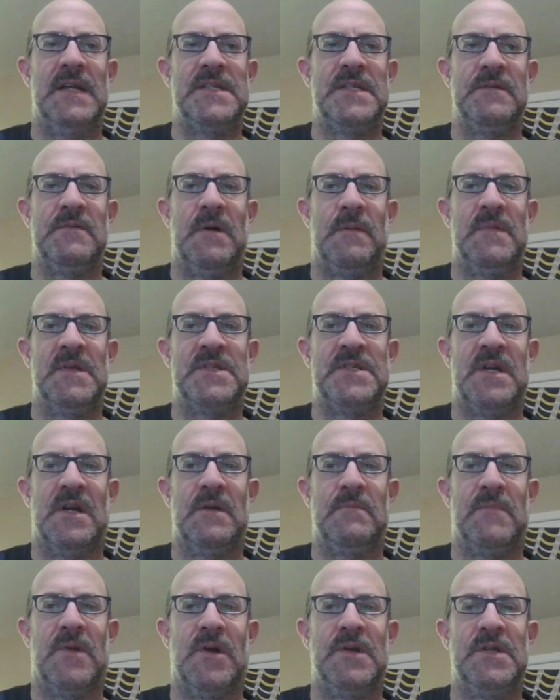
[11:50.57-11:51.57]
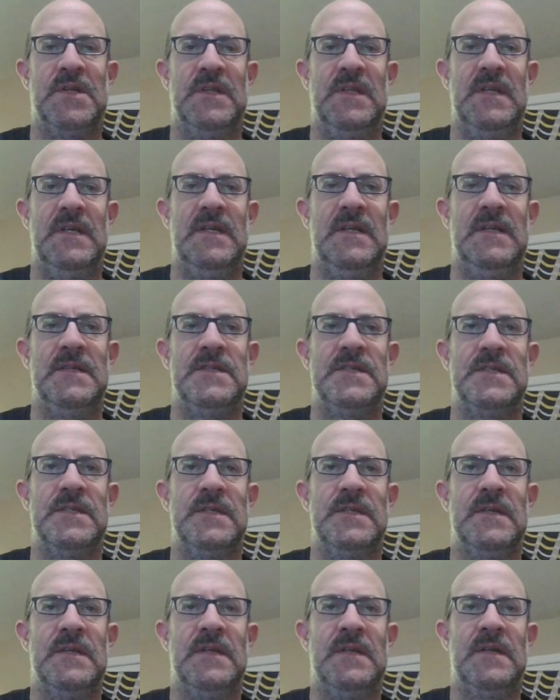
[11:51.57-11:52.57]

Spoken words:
I said, well, I'm going to start marching these.